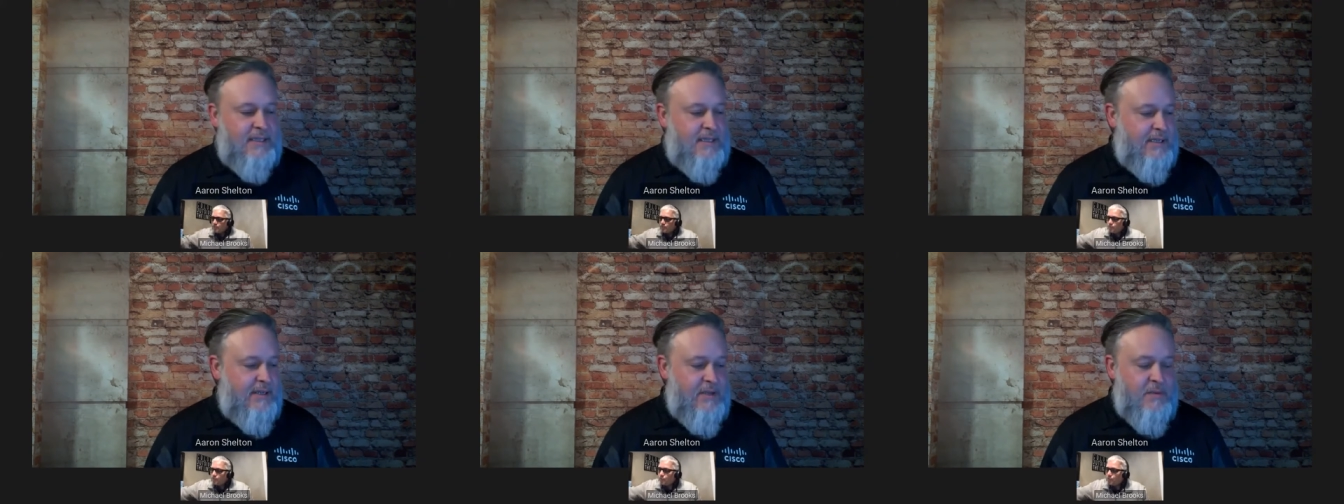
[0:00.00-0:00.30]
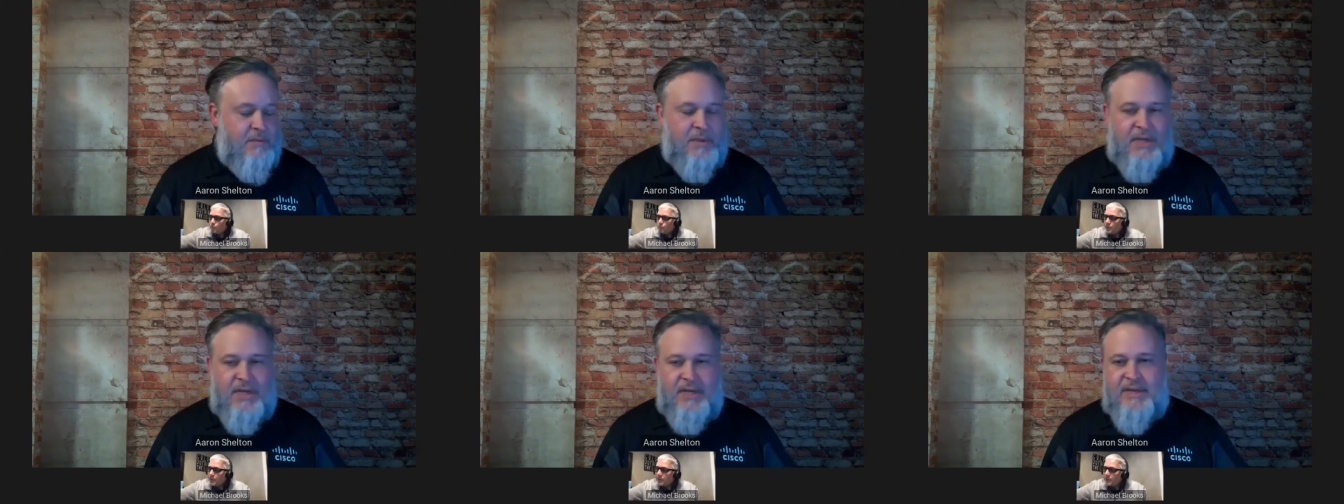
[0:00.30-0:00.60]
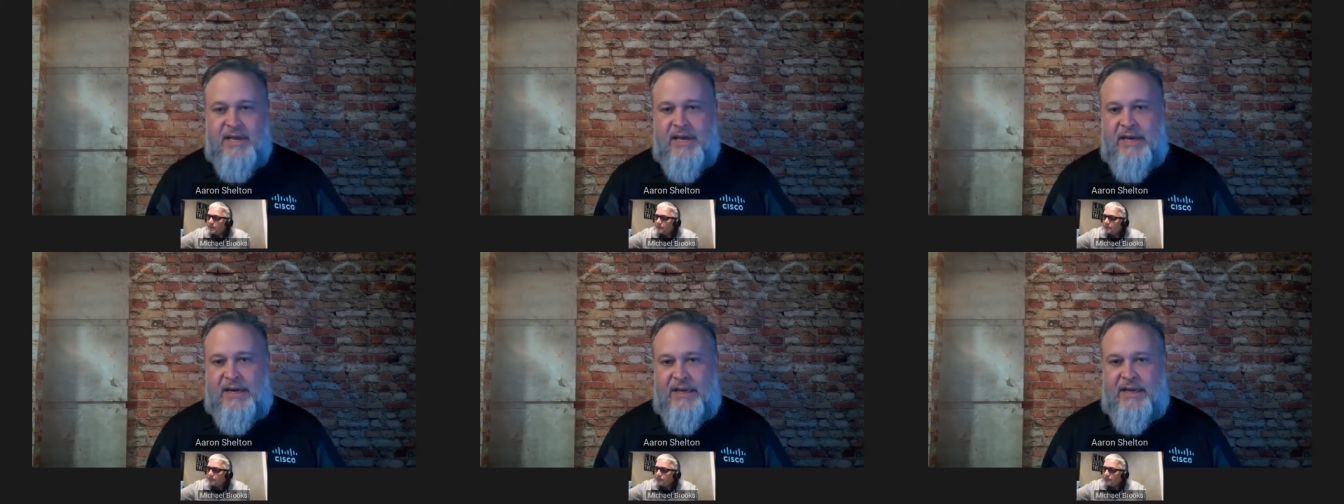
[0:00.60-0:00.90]
uh, you
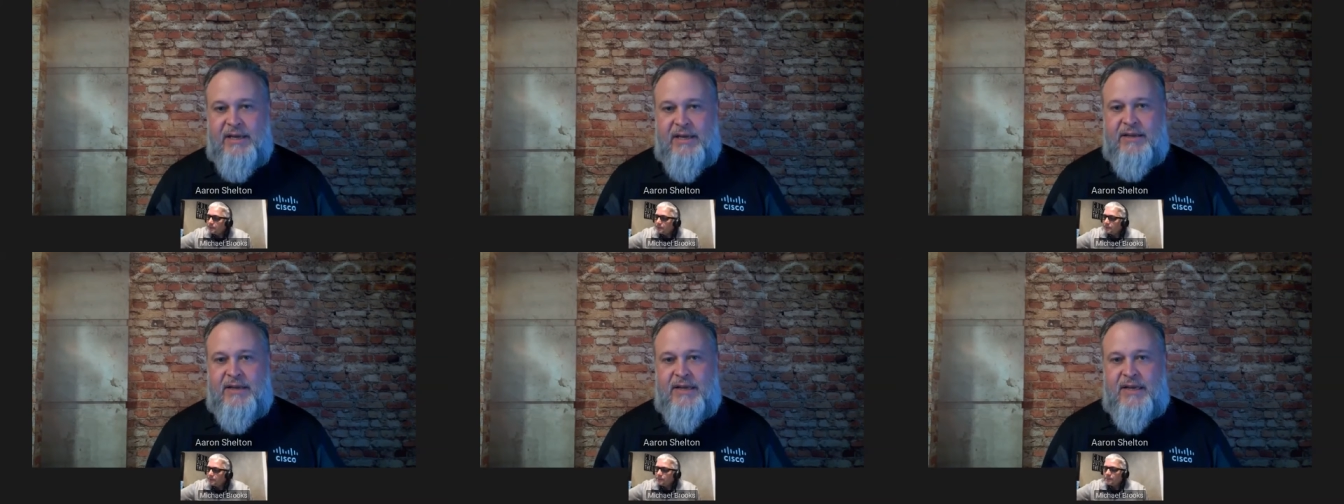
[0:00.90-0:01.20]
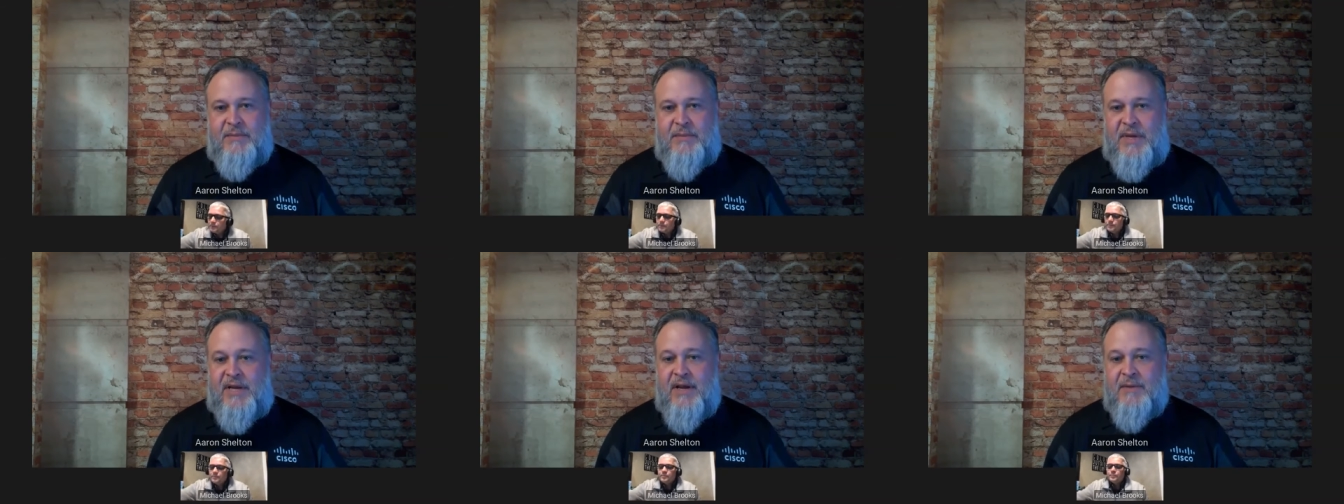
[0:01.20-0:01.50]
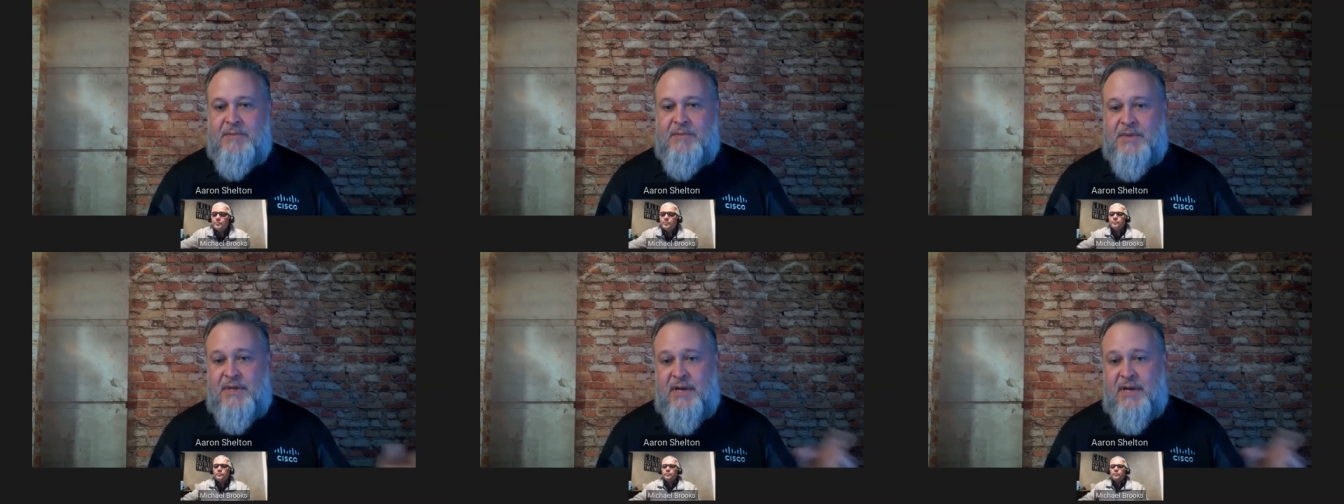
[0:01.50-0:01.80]
plug that in, and it
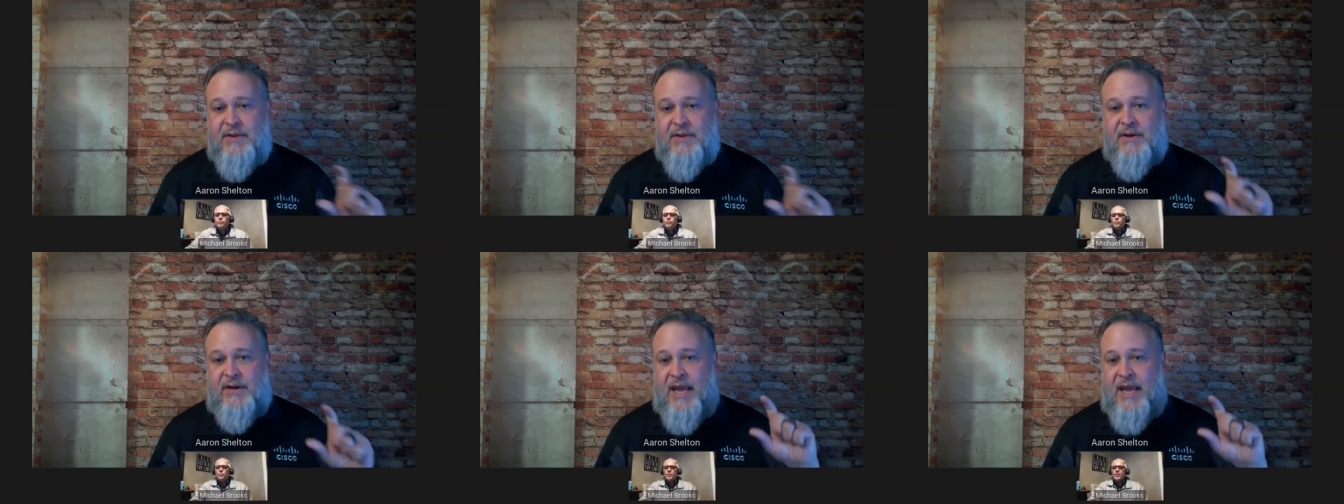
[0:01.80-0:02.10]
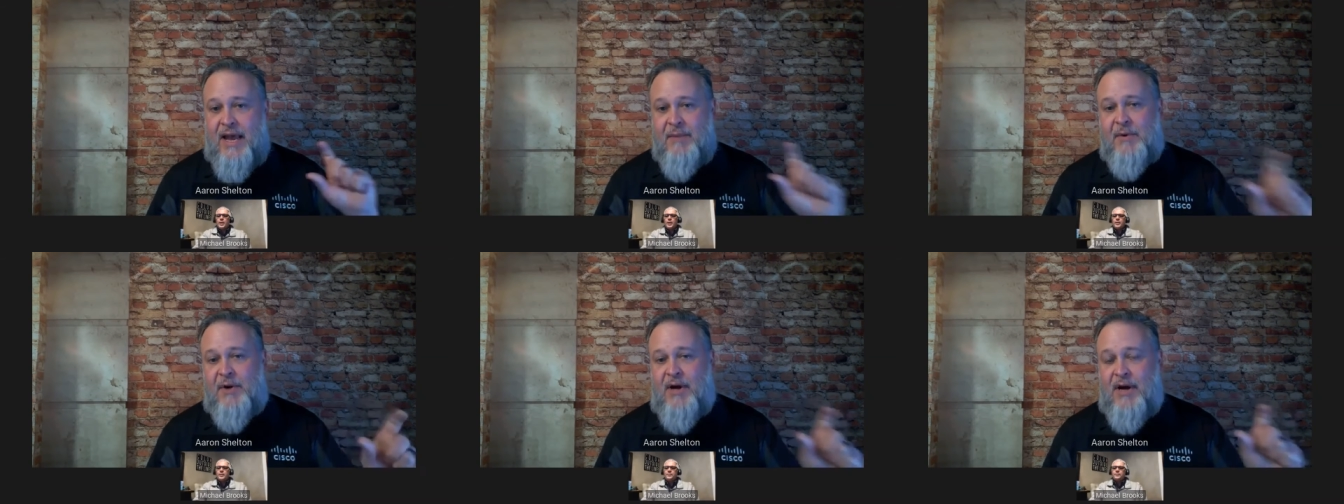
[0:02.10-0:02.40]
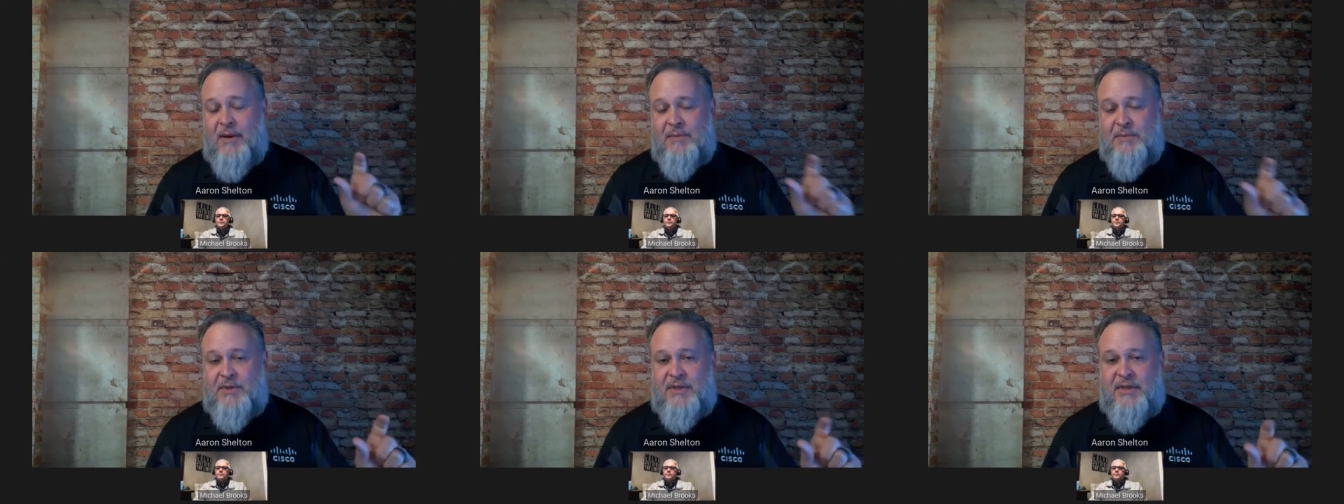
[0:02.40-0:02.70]
becomes another
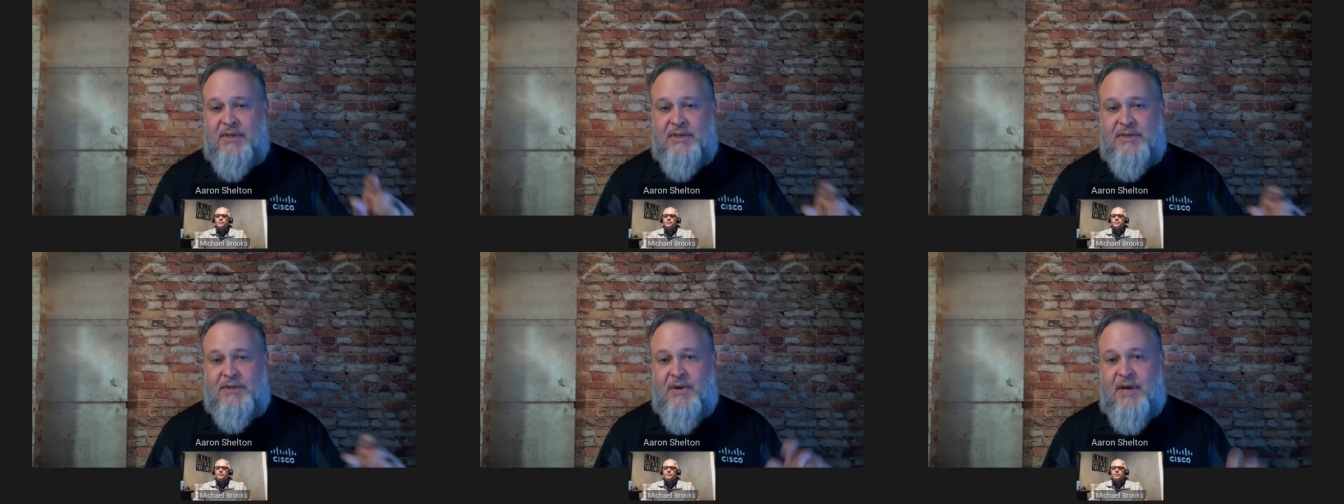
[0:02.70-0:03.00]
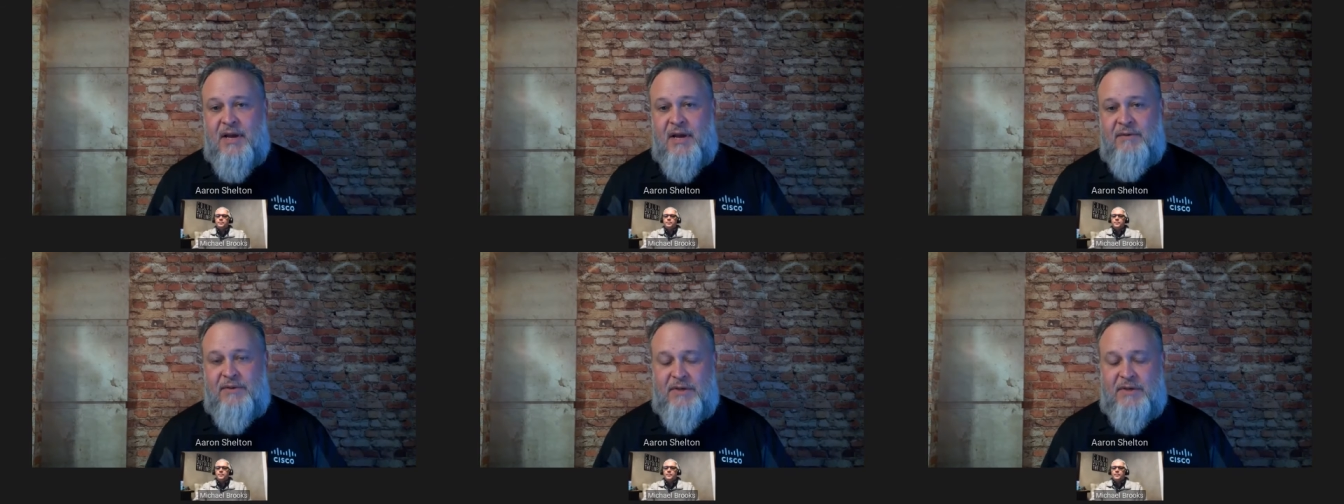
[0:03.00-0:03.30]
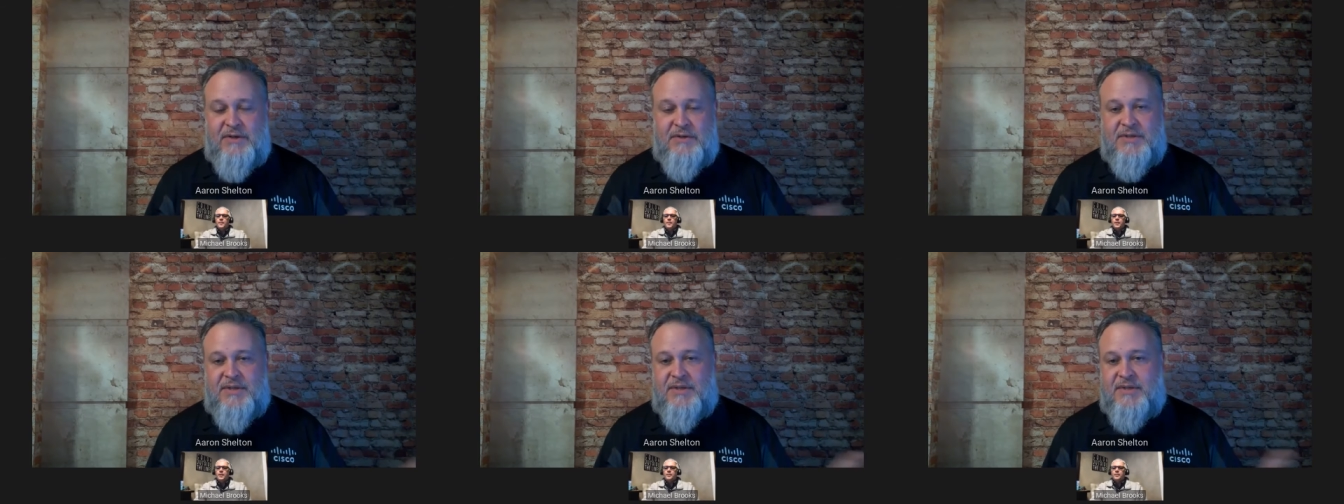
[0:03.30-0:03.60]
camera option that you
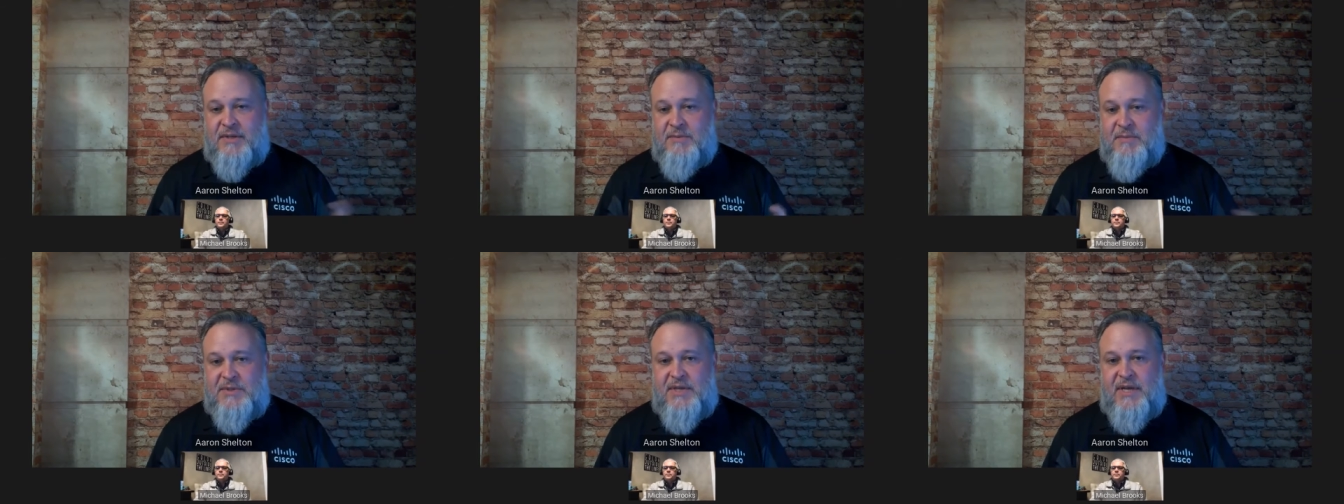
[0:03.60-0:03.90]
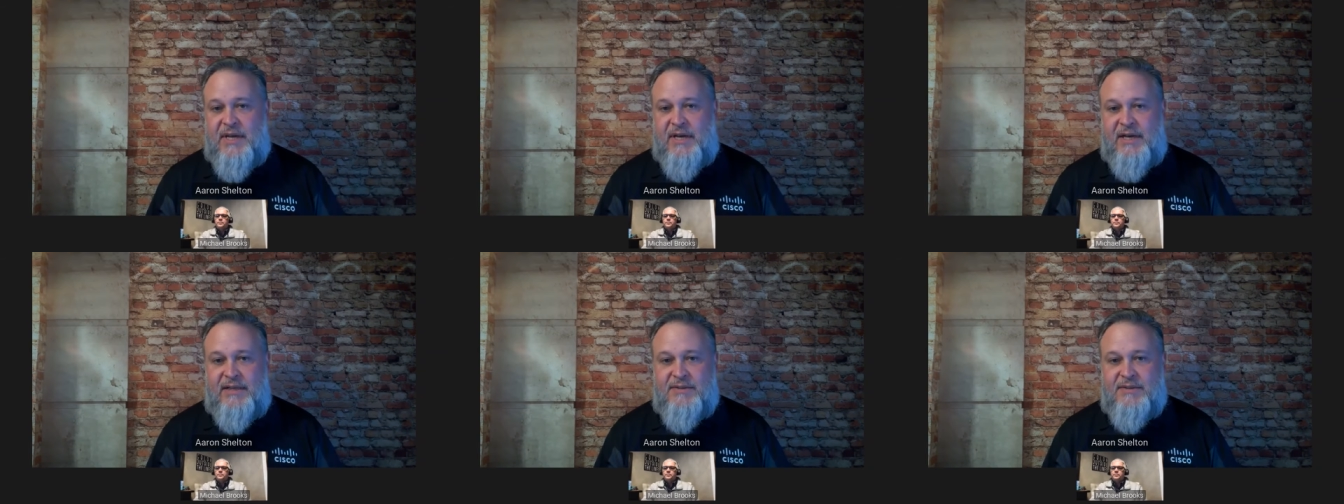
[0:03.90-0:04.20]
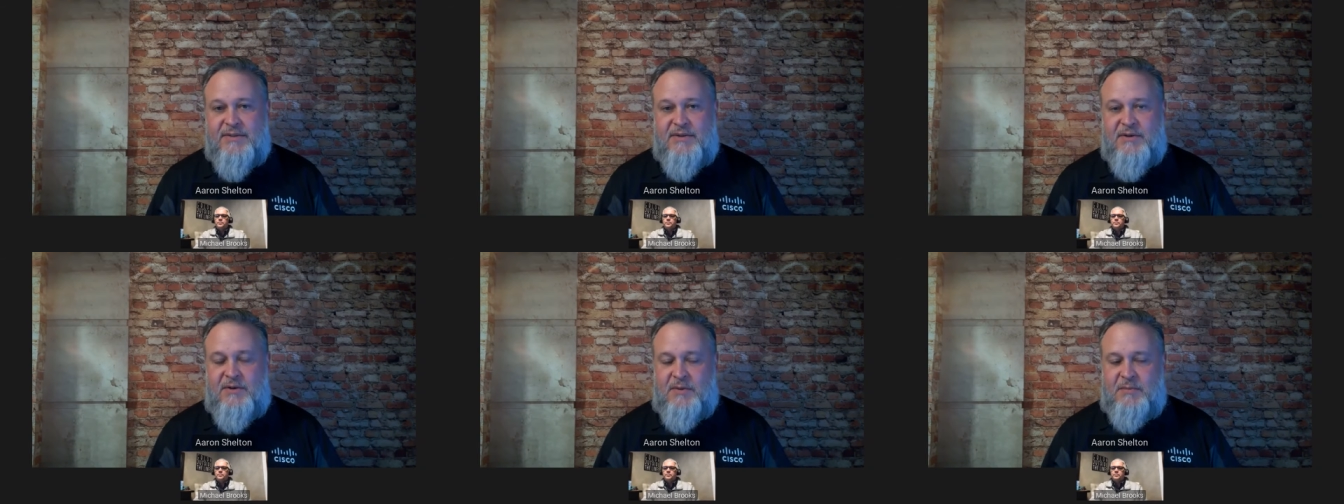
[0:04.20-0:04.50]
have in your system settings.